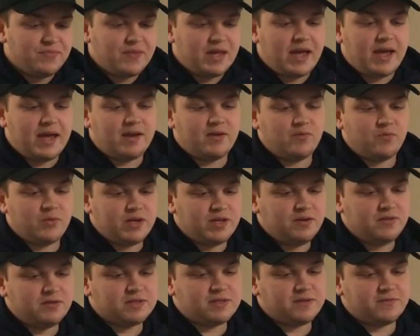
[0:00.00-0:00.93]
And we
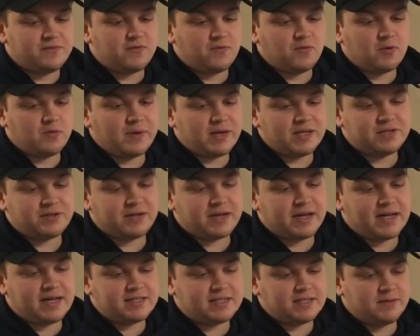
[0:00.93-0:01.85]
use the fluorometric
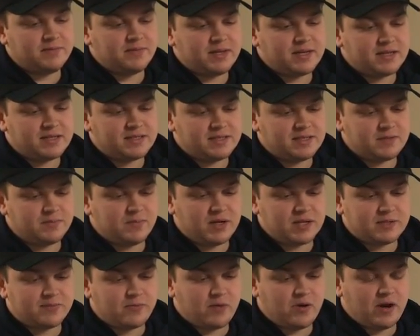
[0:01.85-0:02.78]
assay because it's
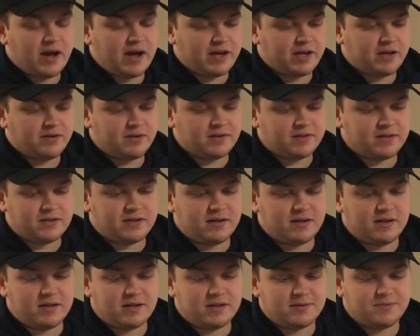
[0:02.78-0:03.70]
much more accurate than
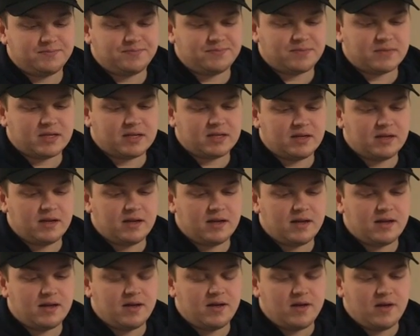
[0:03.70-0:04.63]

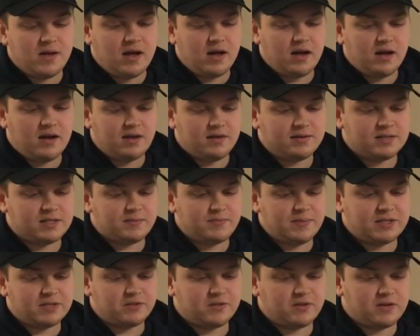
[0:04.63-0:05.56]
a
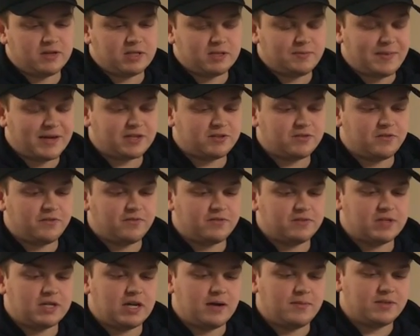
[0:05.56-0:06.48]

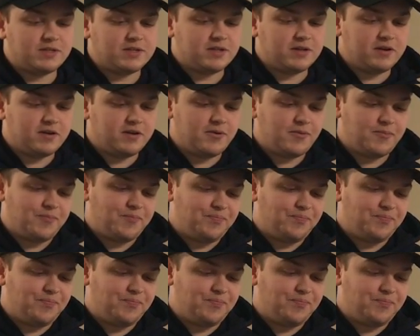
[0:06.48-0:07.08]
spectrophotometer.